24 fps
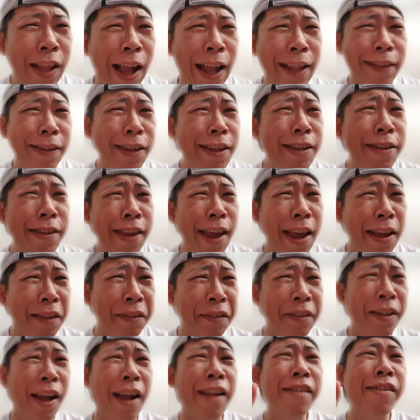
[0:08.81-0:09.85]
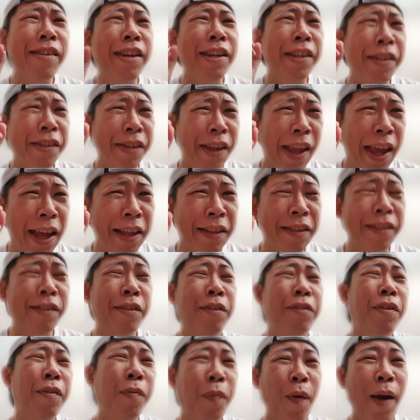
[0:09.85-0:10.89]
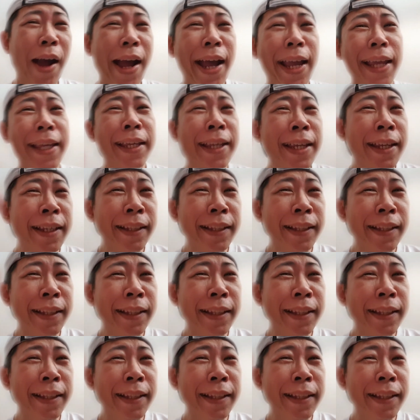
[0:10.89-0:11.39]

I think yes. The answer is yes. You know why?